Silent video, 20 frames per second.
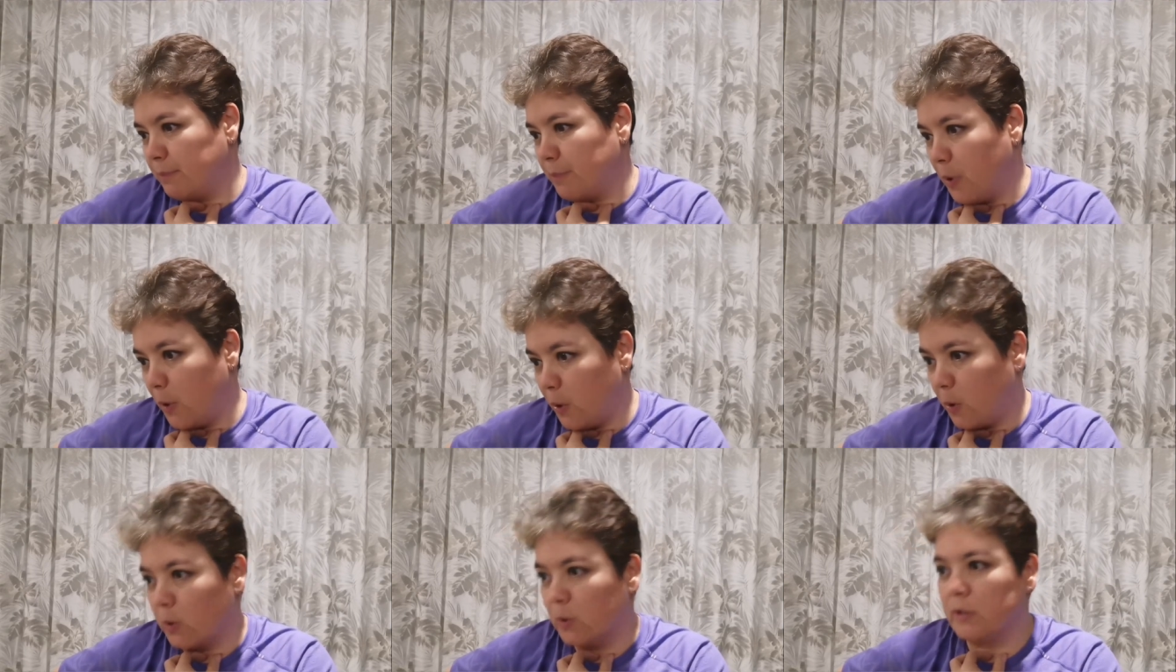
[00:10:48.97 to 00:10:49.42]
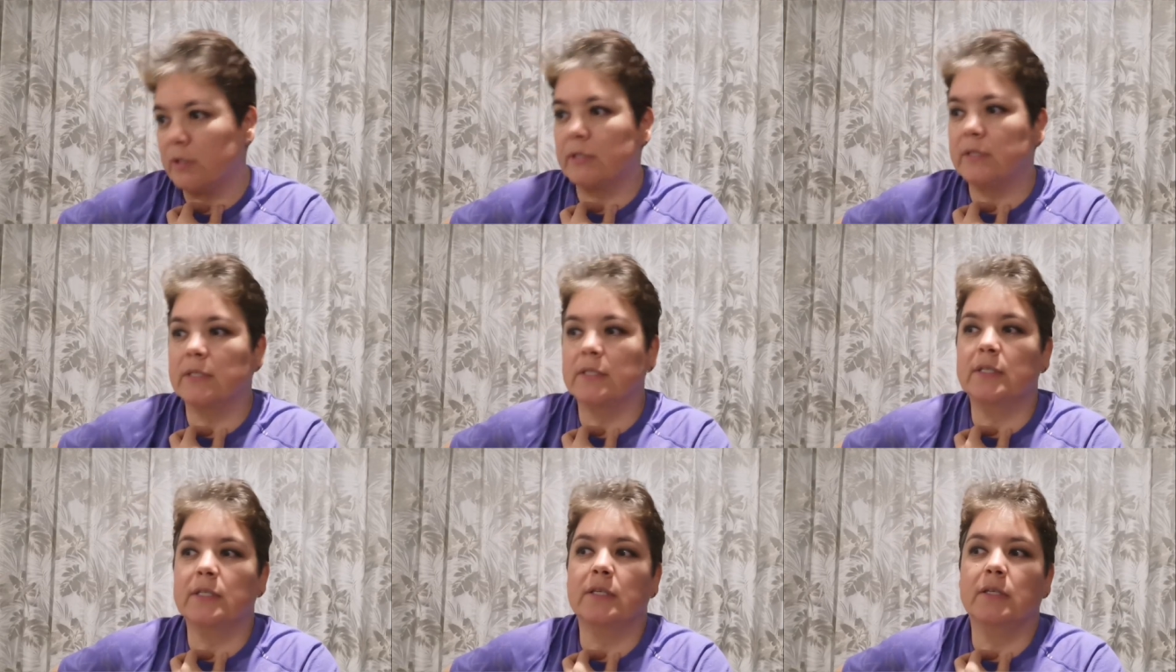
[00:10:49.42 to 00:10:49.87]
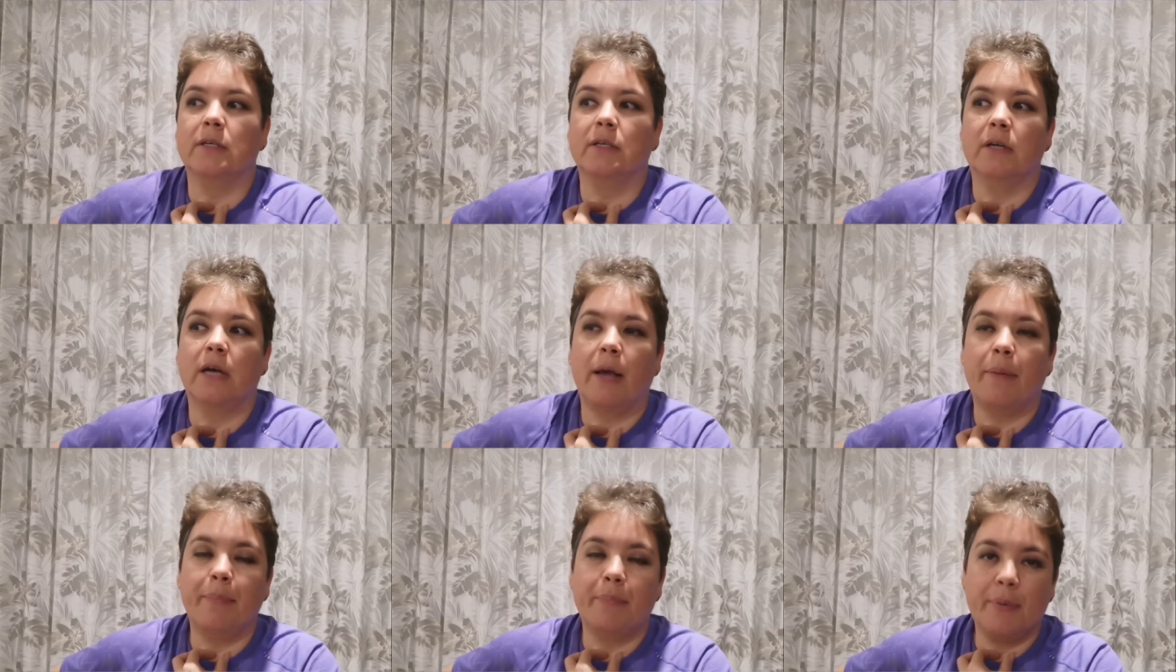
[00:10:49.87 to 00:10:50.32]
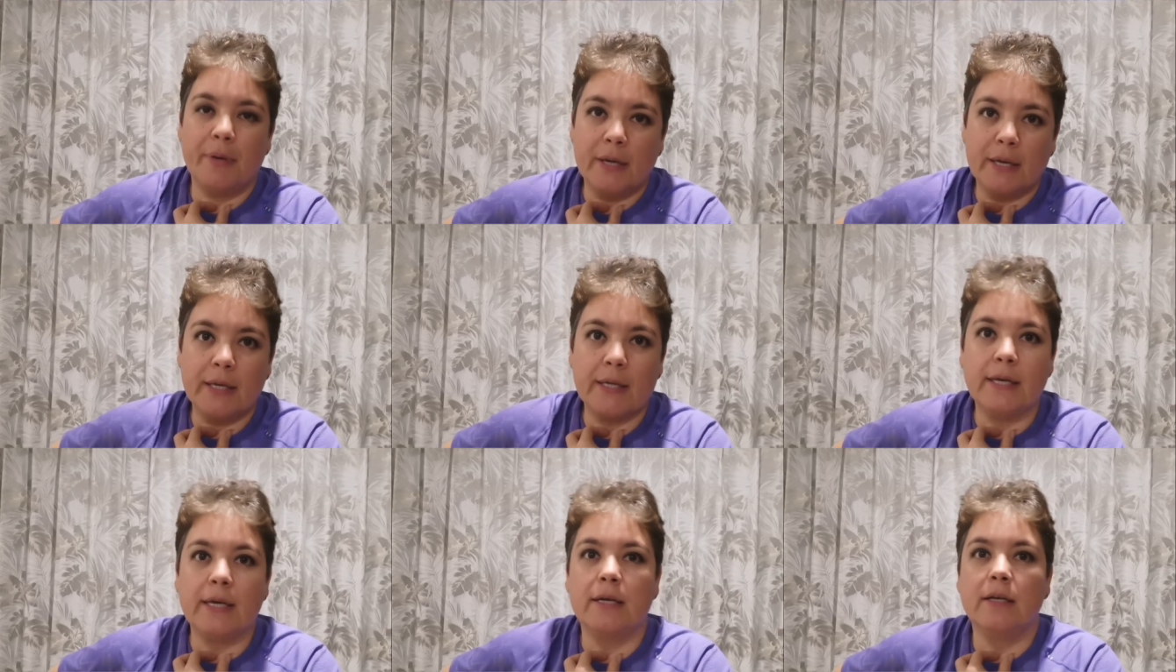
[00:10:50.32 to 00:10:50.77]
posts,
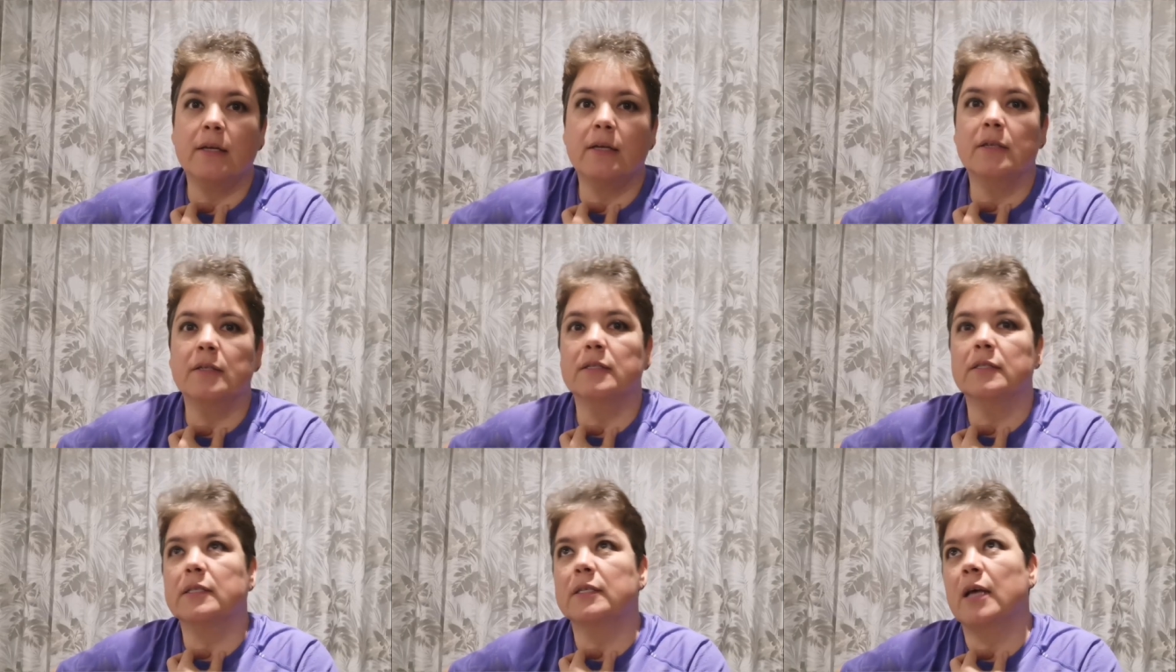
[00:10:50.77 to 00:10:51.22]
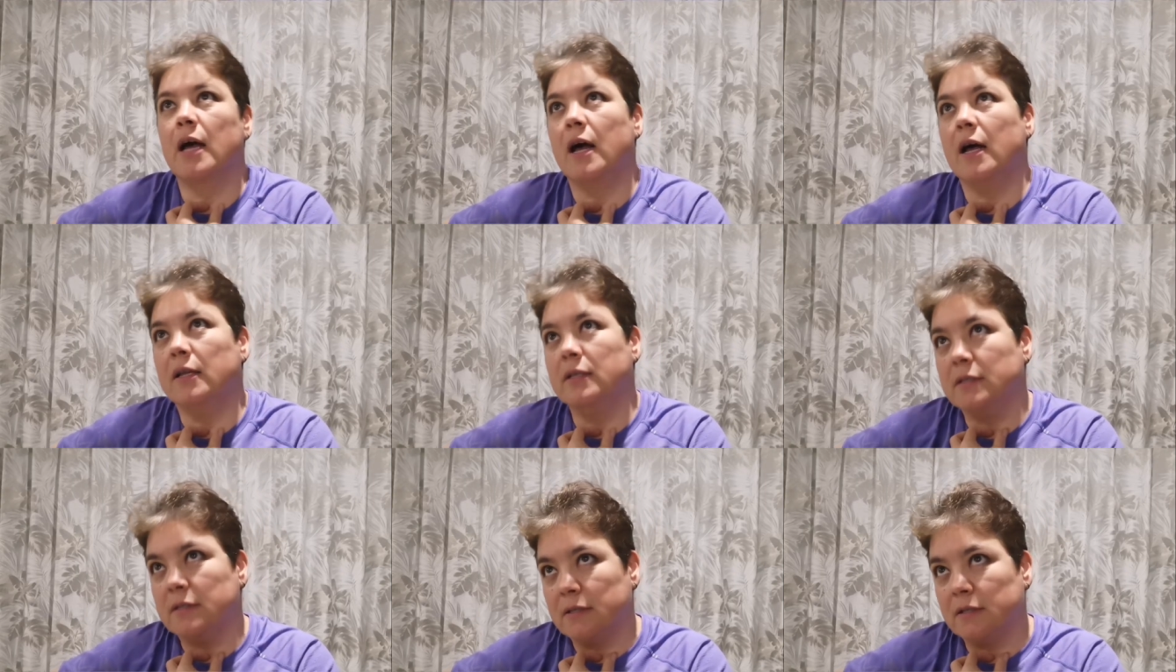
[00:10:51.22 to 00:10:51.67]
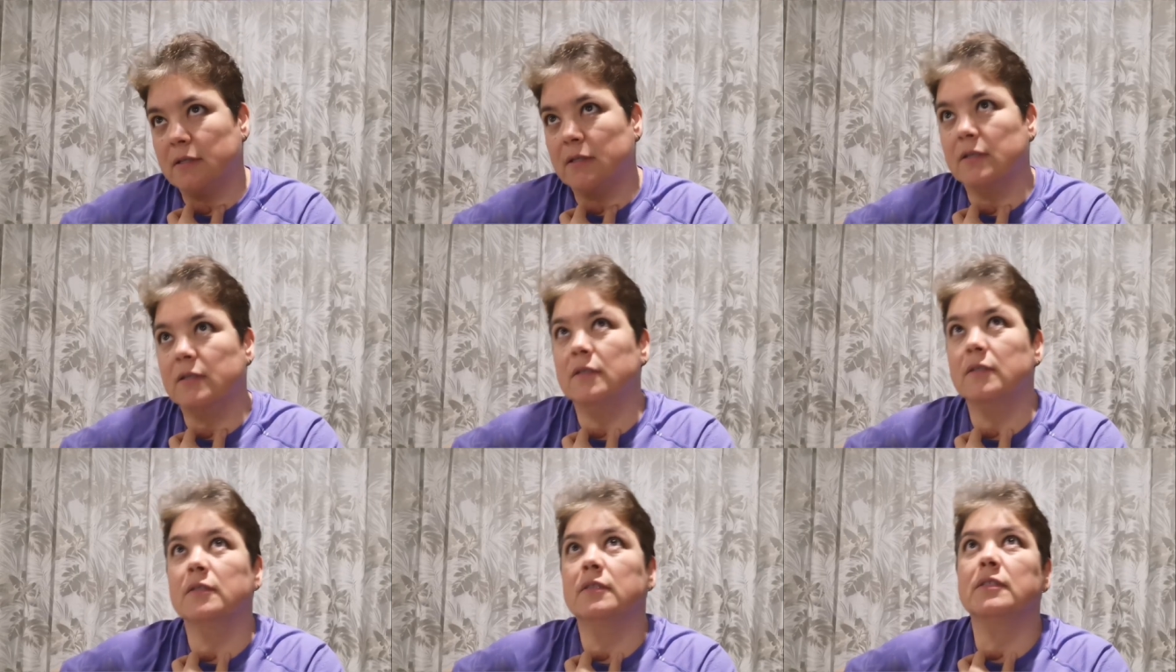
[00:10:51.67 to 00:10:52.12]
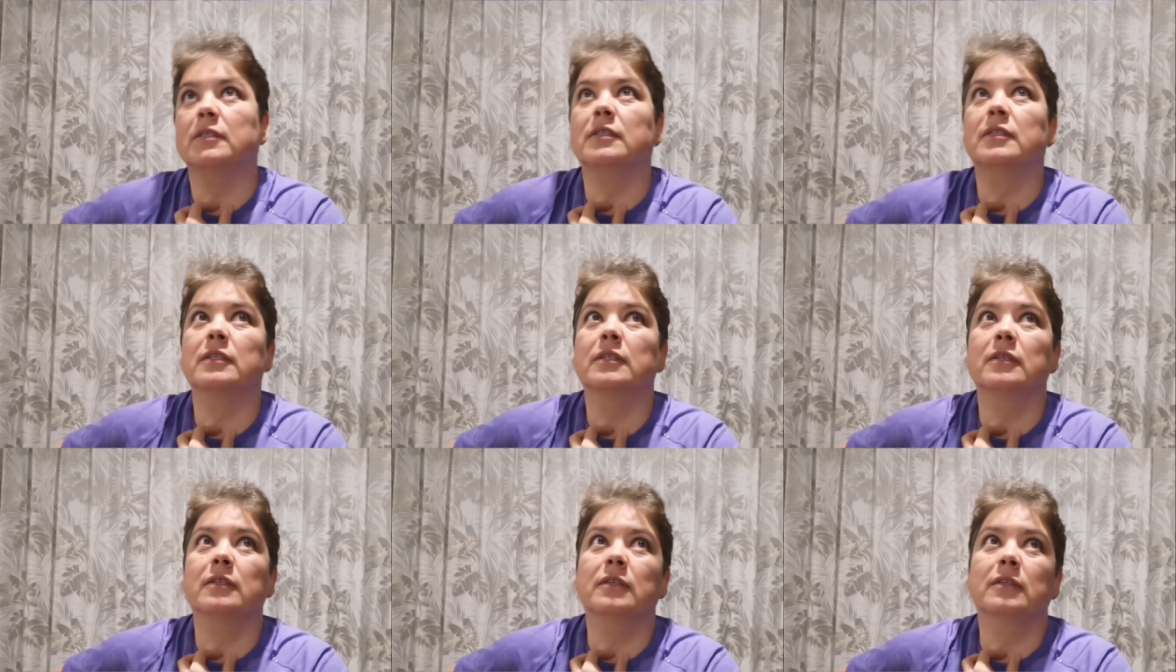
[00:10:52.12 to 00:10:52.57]
opinions, answers,